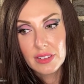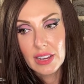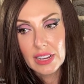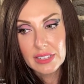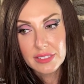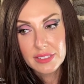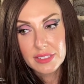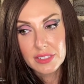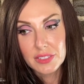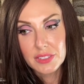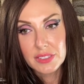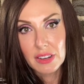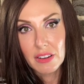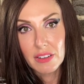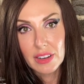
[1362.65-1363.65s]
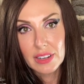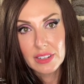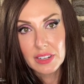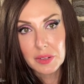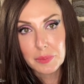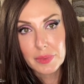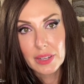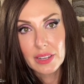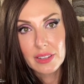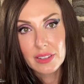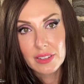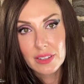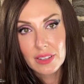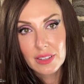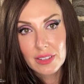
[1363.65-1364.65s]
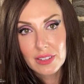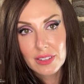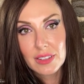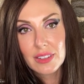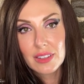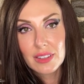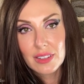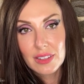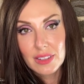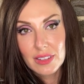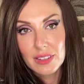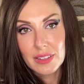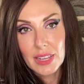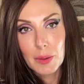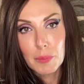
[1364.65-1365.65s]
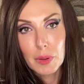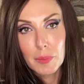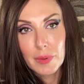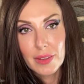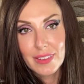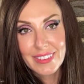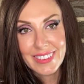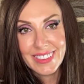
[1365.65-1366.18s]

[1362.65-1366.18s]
I still stare at, and I'm like, yeah, baby.